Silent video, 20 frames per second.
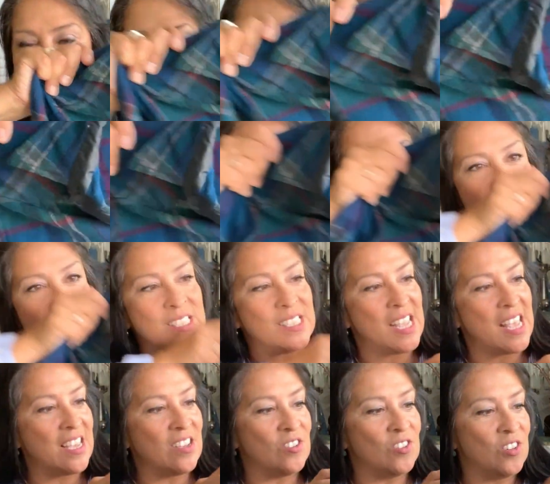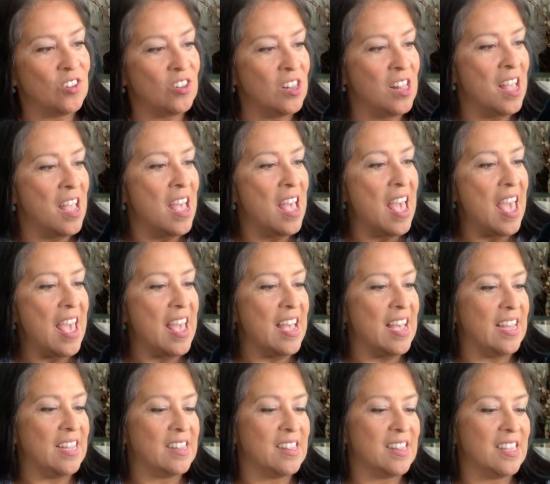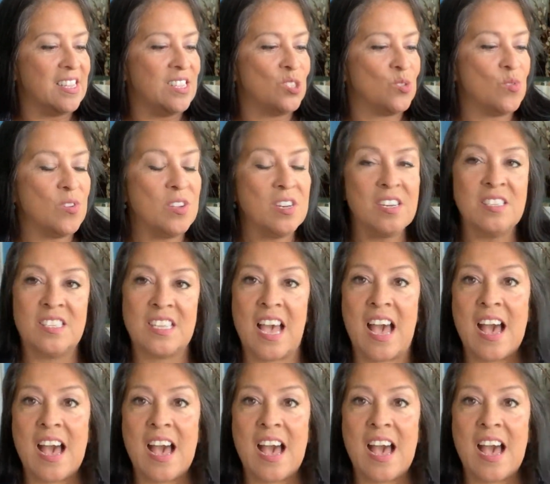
at that sale, and this one is